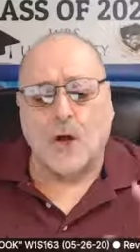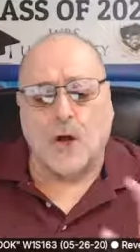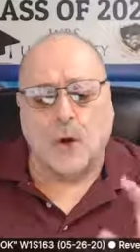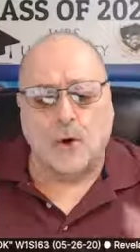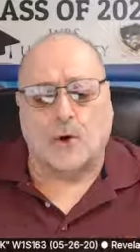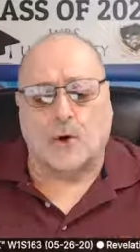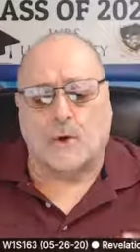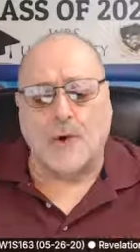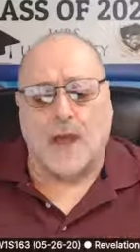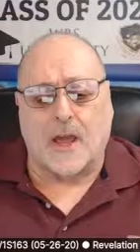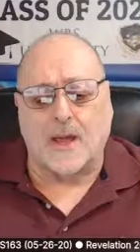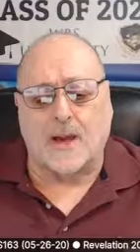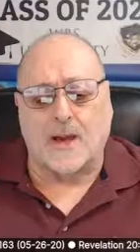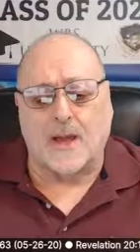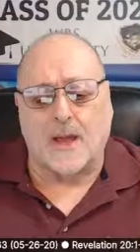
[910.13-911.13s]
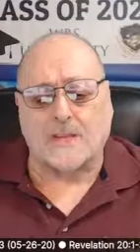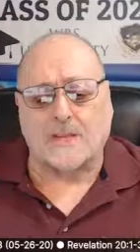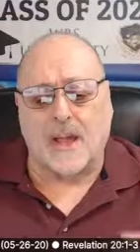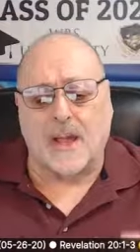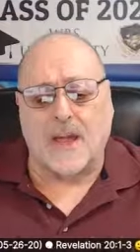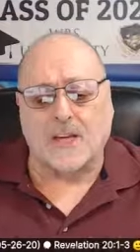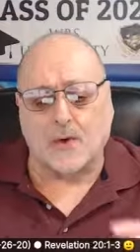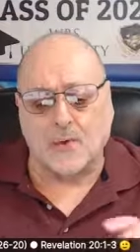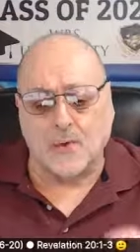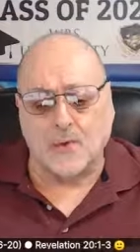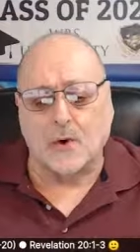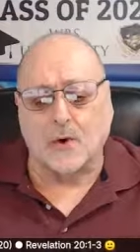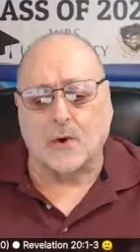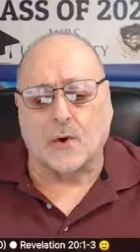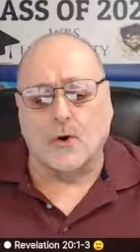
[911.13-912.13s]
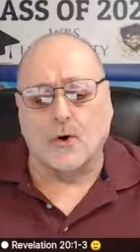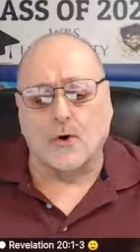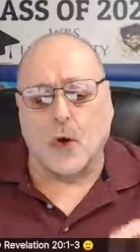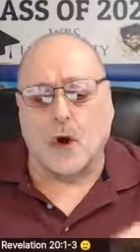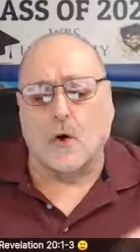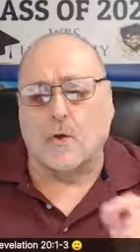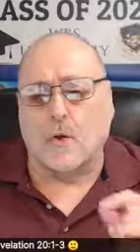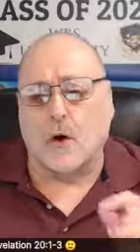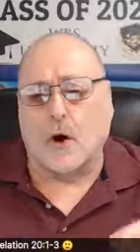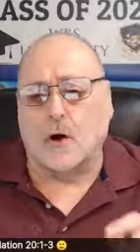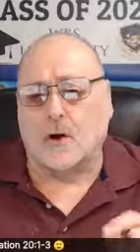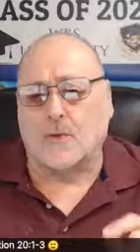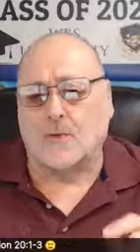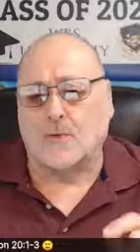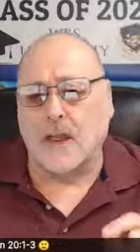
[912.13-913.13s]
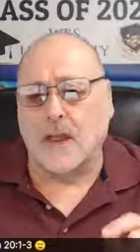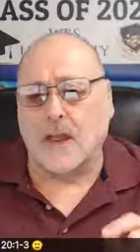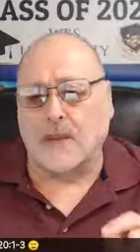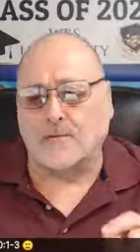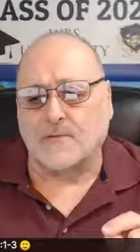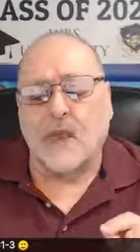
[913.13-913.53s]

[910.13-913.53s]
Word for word: who created us as rulers over all things.